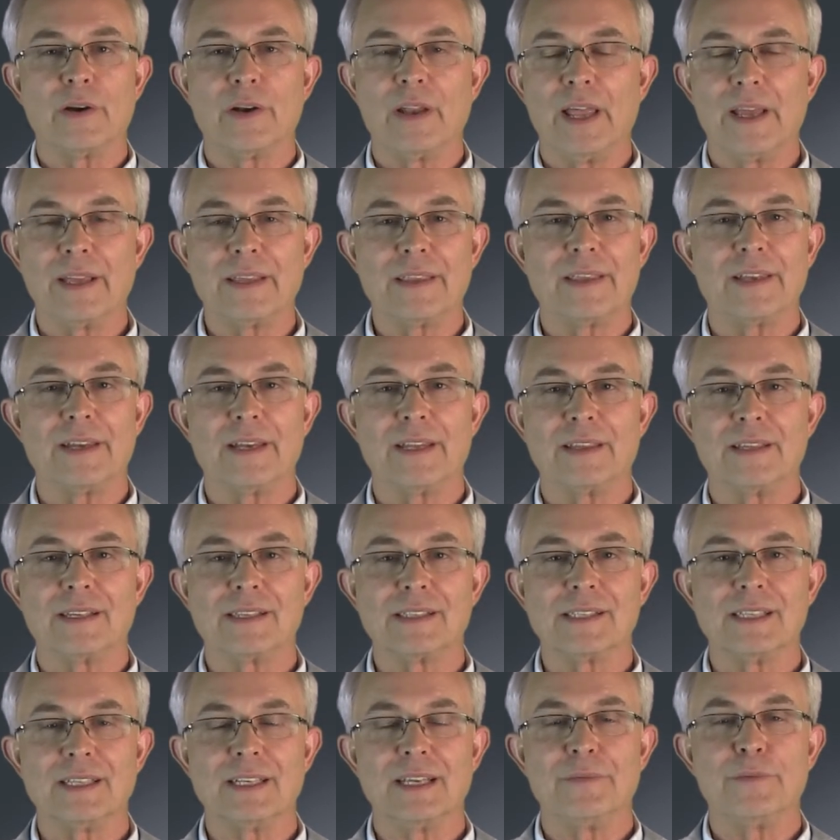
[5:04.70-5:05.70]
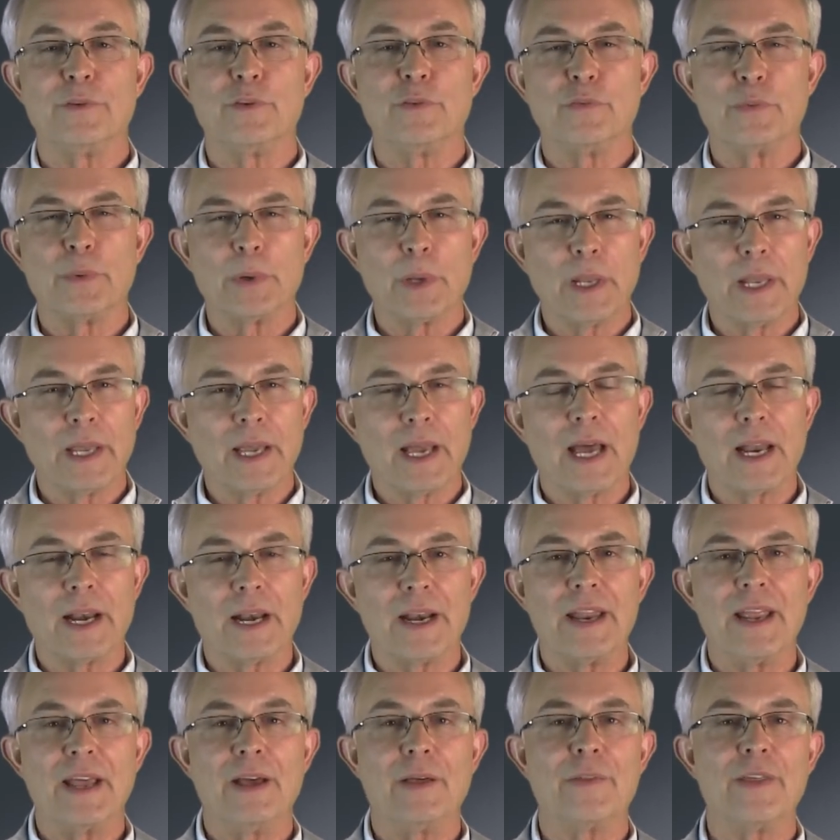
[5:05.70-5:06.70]
or lengthening the sleeve. You really got to
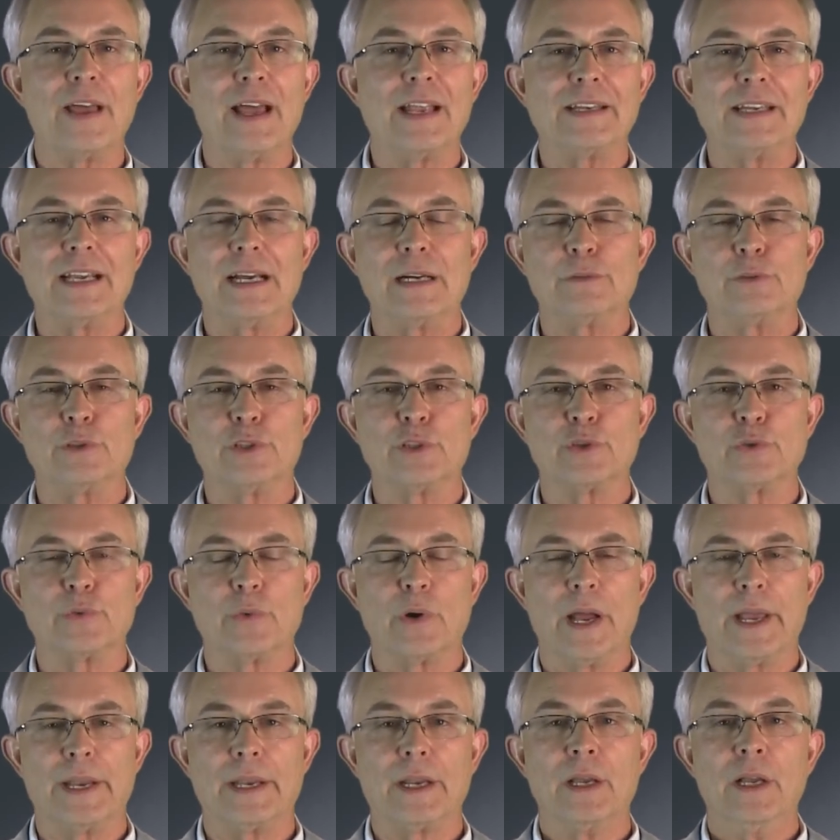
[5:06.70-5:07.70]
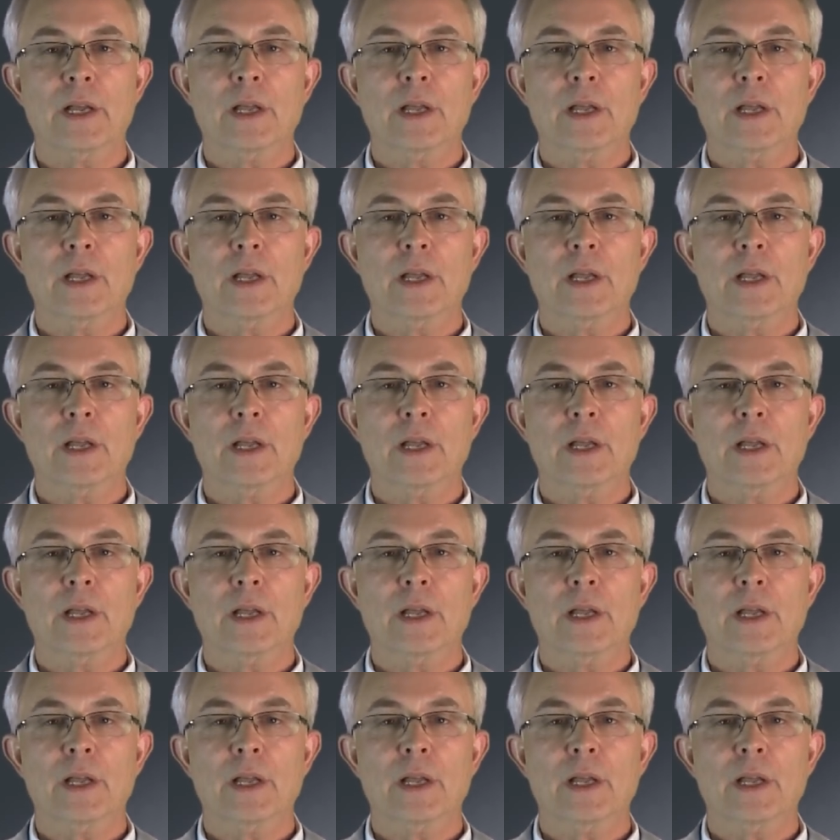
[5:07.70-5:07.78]
nail that down just right.